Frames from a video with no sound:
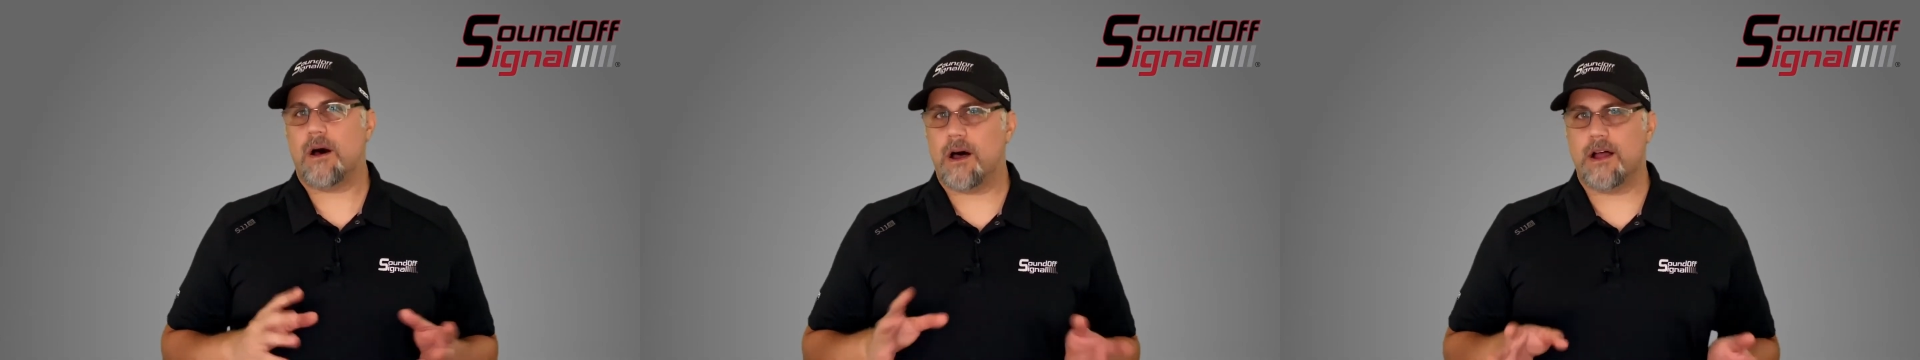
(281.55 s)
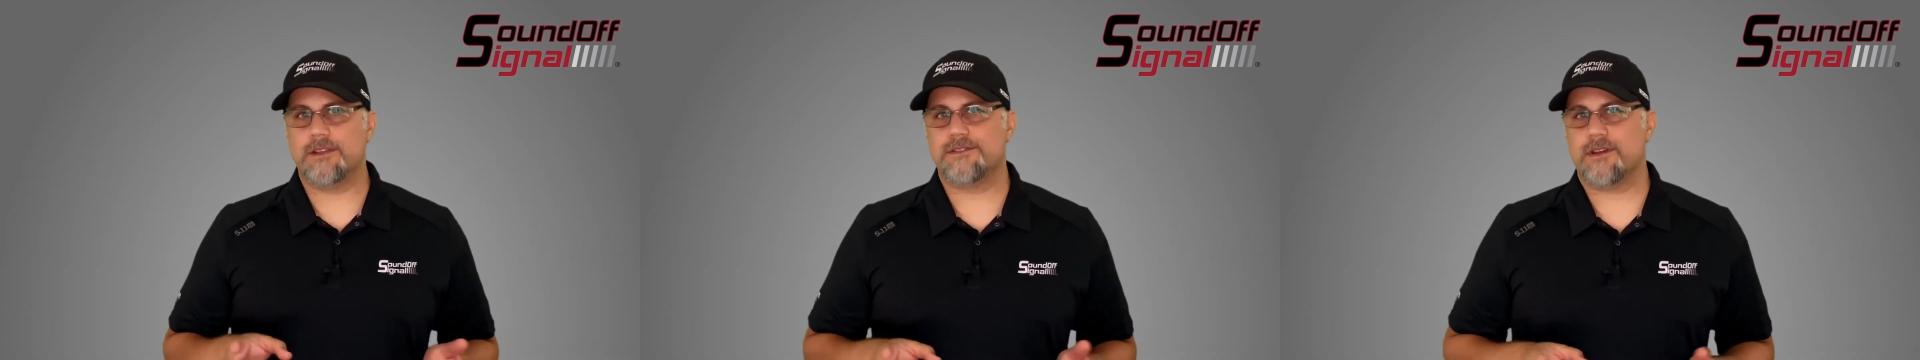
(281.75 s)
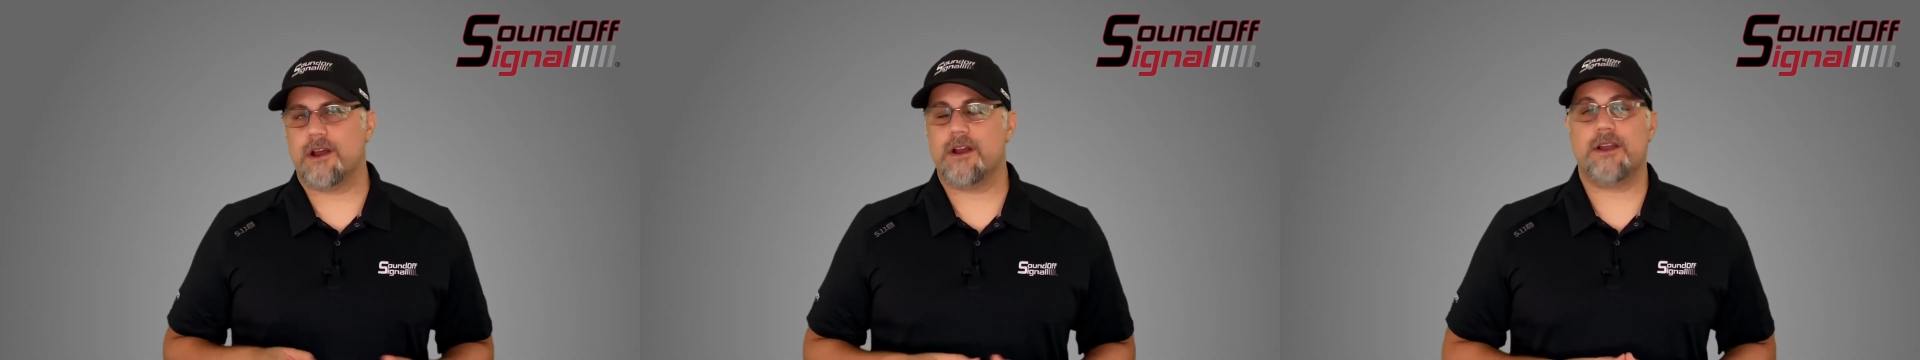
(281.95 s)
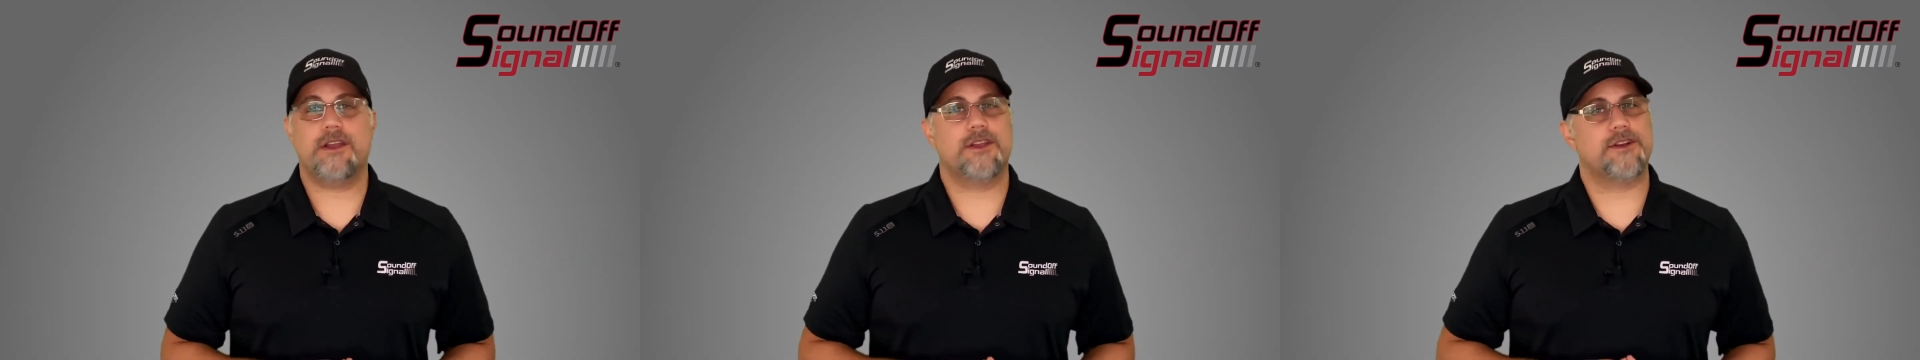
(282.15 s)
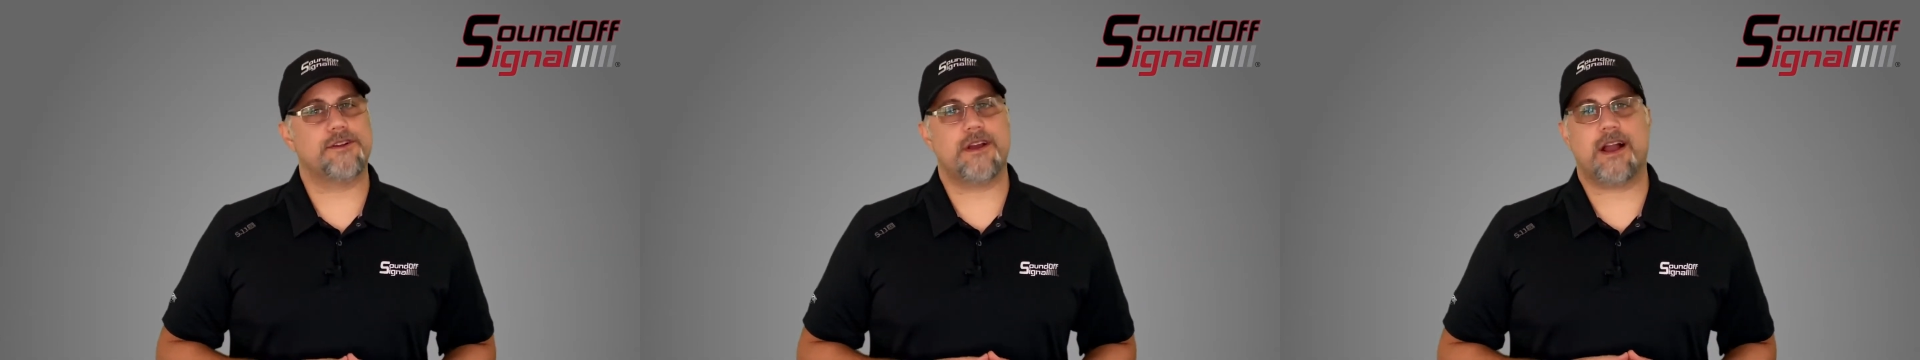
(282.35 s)
odds are
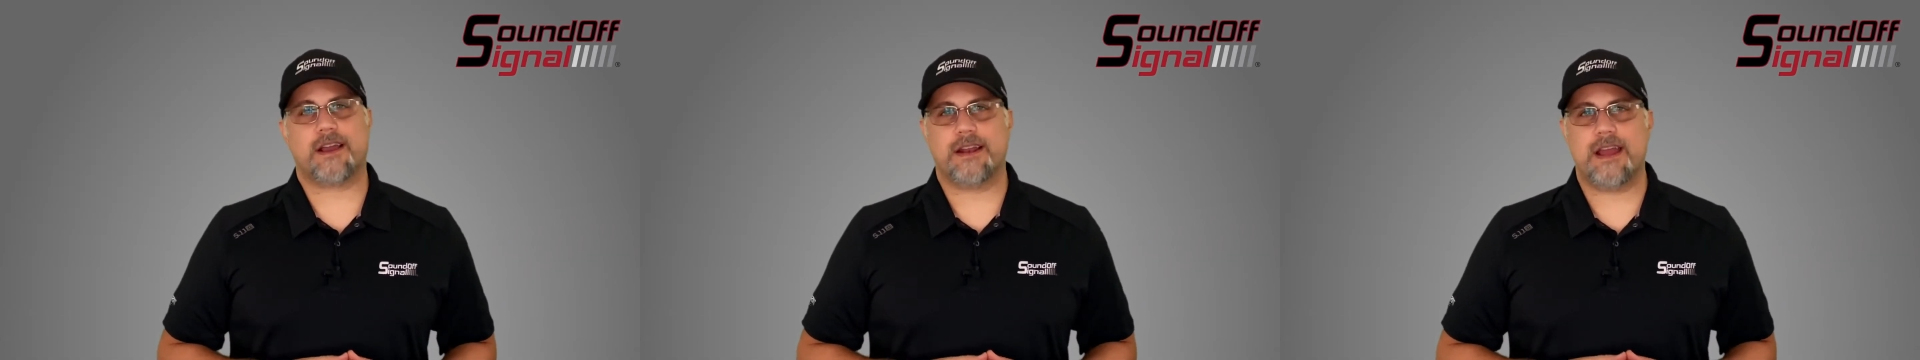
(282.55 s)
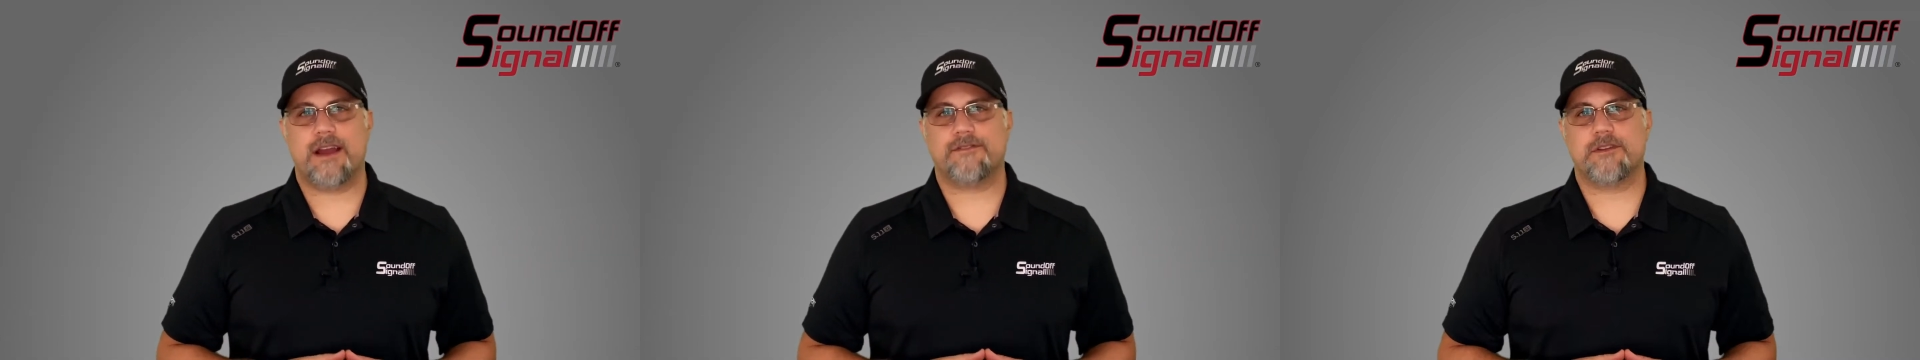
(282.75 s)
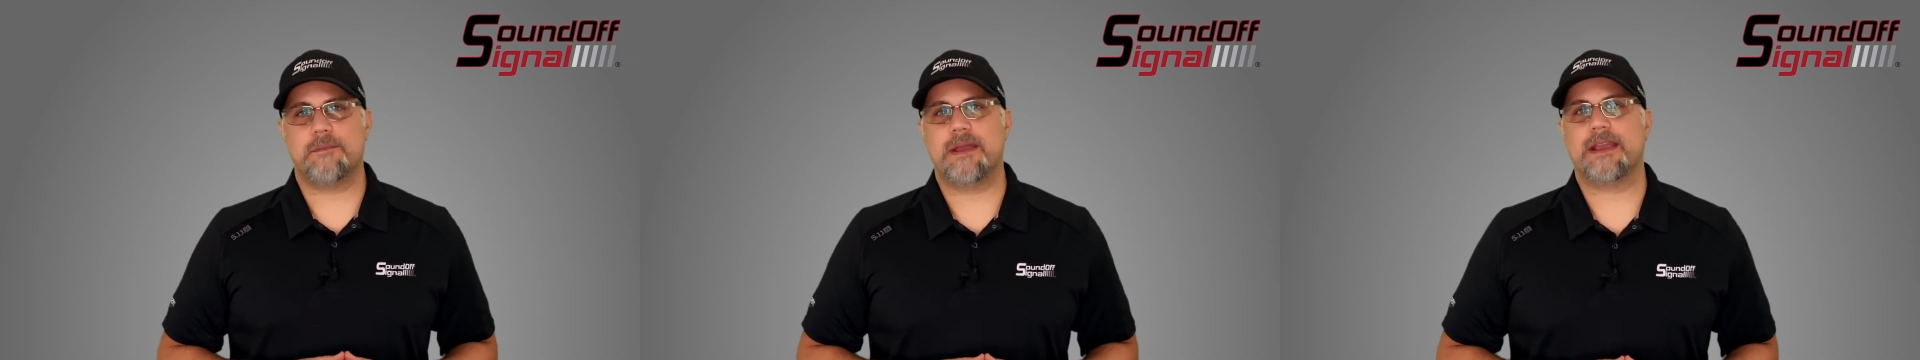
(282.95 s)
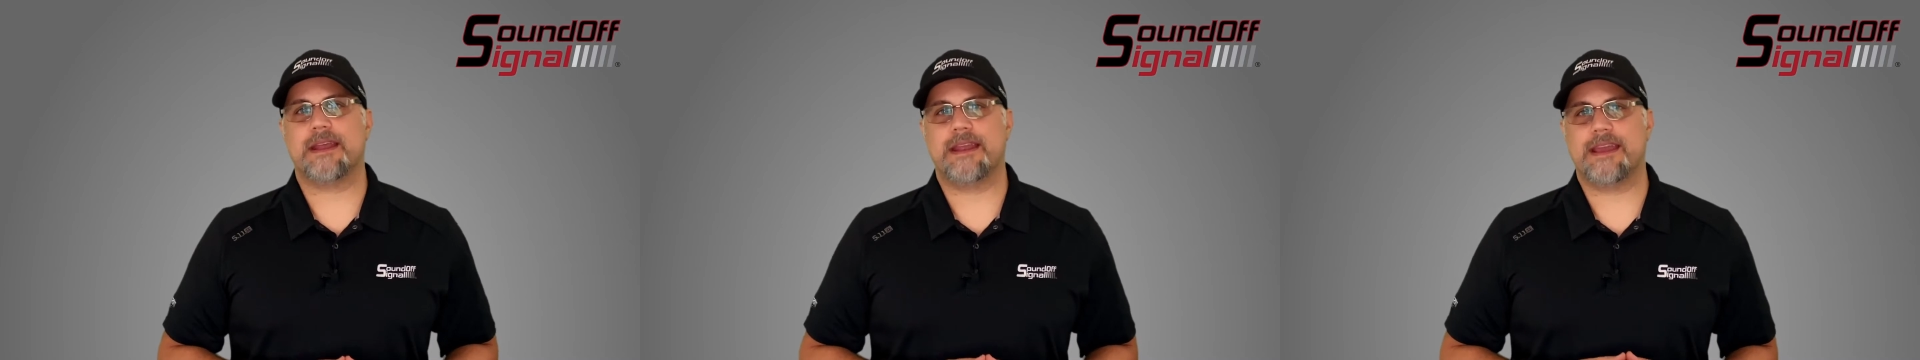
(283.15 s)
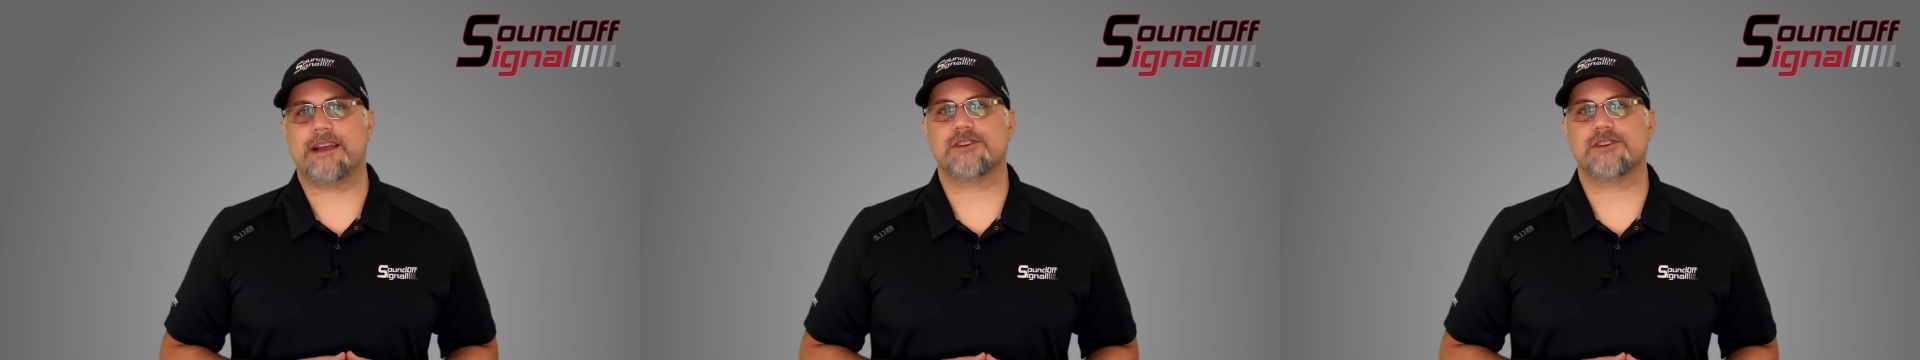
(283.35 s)
you're not going to have to make any